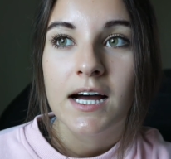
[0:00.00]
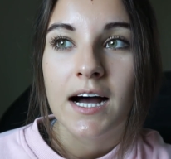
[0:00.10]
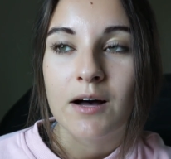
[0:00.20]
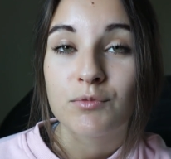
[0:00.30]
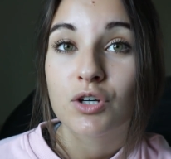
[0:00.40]

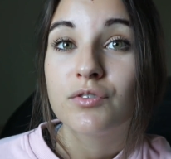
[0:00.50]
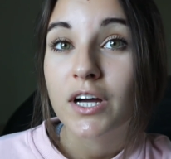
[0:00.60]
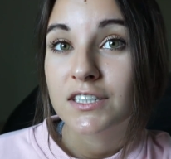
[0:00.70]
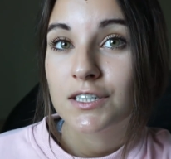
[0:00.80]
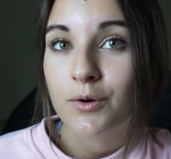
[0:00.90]
So if you
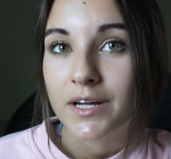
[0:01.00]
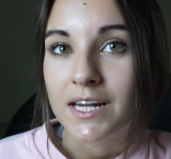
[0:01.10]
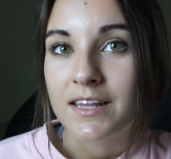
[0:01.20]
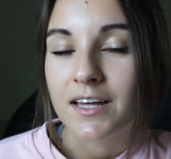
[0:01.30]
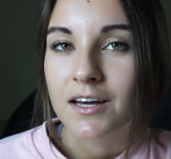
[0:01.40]
guys know
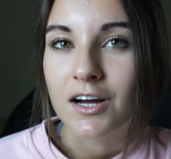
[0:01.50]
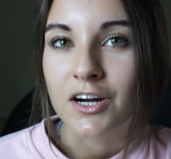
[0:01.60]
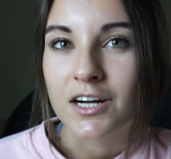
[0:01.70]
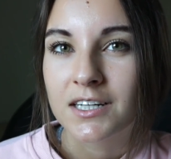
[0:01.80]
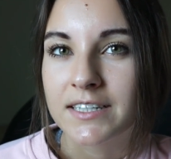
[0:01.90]
any that
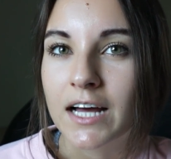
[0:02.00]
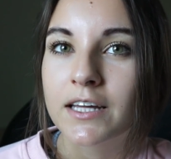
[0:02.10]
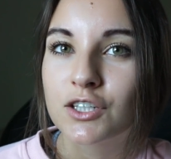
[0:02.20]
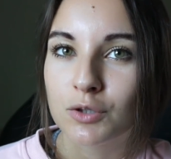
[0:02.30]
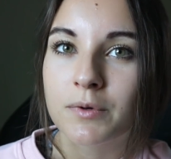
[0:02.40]
are not
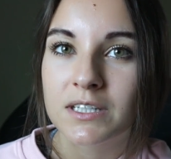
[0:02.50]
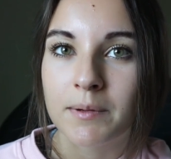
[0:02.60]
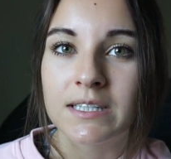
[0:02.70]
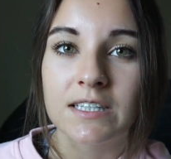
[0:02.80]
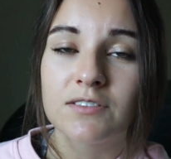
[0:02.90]
like super
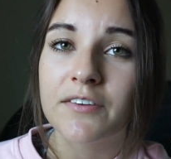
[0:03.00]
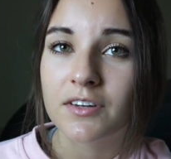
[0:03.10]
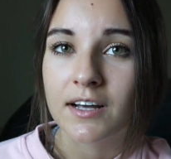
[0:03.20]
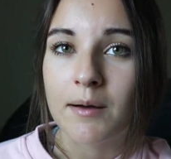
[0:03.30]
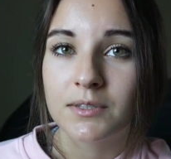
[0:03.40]
expensive,
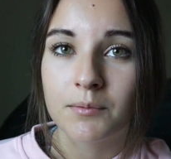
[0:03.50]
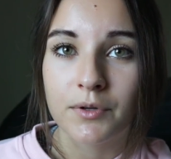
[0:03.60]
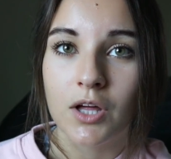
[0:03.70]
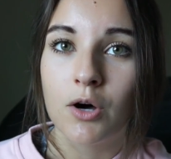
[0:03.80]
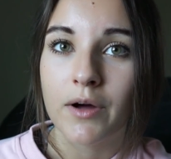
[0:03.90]
definitely comment down
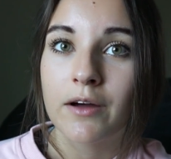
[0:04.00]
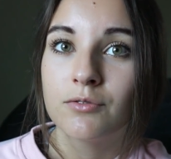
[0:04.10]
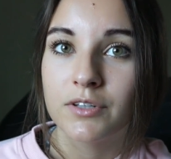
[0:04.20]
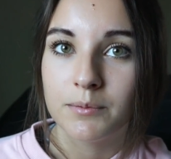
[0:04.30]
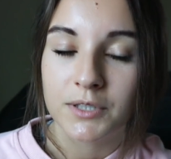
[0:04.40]
below. I
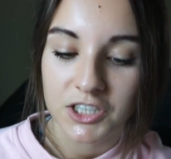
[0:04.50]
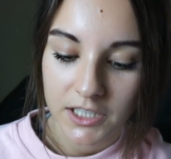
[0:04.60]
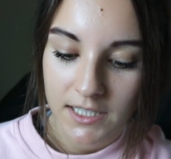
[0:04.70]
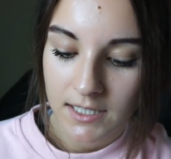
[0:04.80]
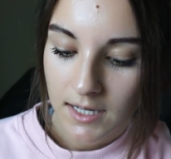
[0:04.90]
would really
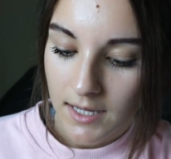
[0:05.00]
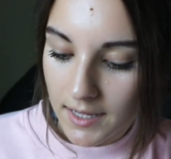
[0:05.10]
appreciate it.